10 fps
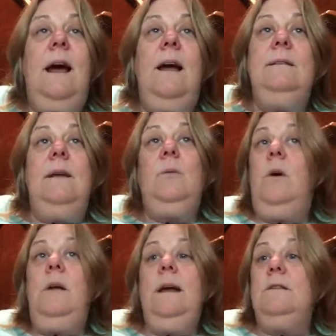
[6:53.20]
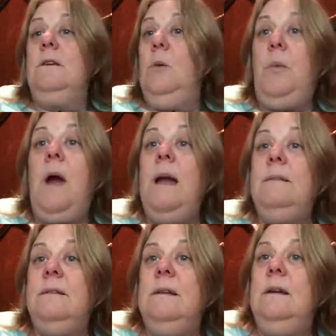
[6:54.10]
I said, well, it's a good
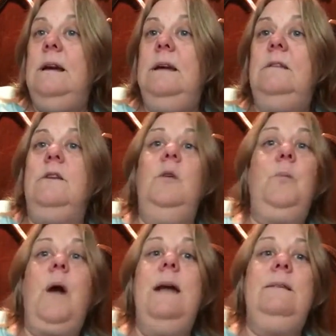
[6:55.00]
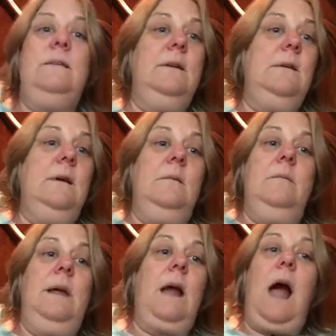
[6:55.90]
price. It's a good price
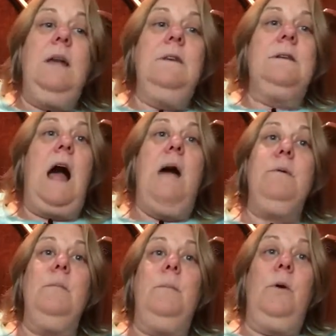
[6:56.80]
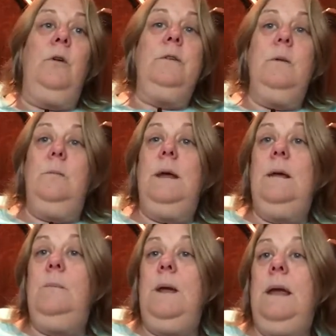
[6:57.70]
that kind of is comparable to
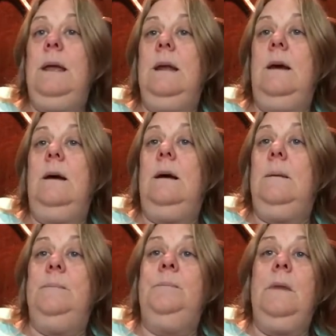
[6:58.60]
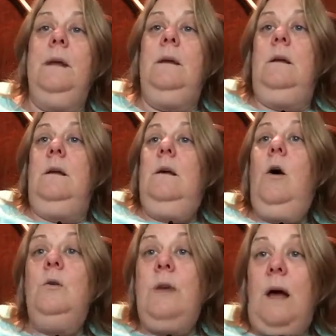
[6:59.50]
me being in a um,
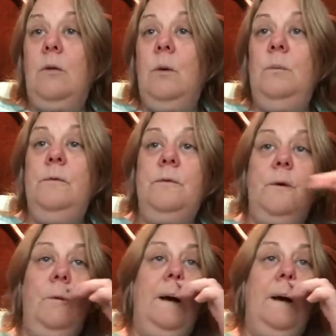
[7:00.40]
hotel room for a